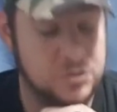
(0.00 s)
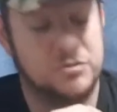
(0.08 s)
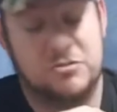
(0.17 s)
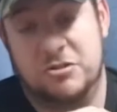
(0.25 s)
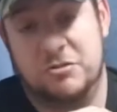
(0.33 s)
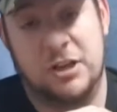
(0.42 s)

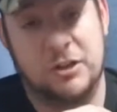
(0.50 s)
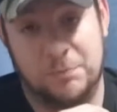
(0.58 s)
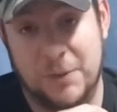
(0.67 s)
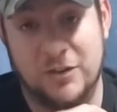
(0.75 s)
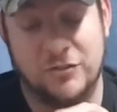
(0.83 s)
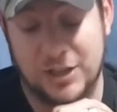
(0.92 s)
it's, it's,
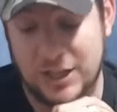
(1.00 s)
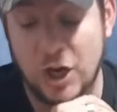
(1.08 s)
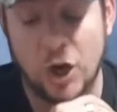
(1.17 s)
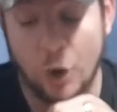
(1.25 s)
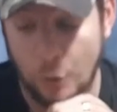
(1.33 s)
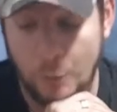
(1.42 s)
basically a
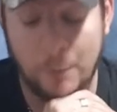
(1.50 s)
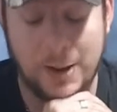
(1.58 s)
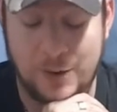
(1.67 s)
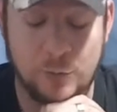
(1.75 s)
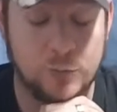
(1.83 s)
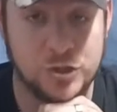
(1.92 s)
long
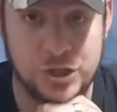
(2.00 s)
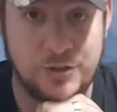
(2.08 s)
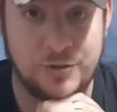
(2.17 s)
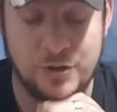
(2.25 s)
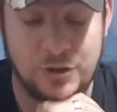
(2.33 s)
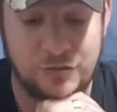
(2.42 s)
barrel
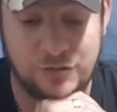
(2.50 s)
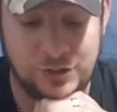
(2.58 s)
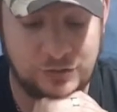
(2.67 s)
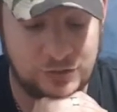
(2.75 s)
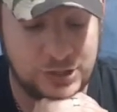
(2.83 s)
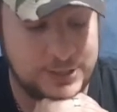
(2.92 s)

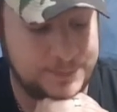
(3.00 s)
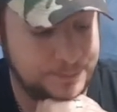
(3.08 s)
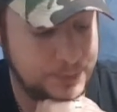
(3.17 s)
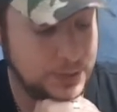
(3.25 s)
G36C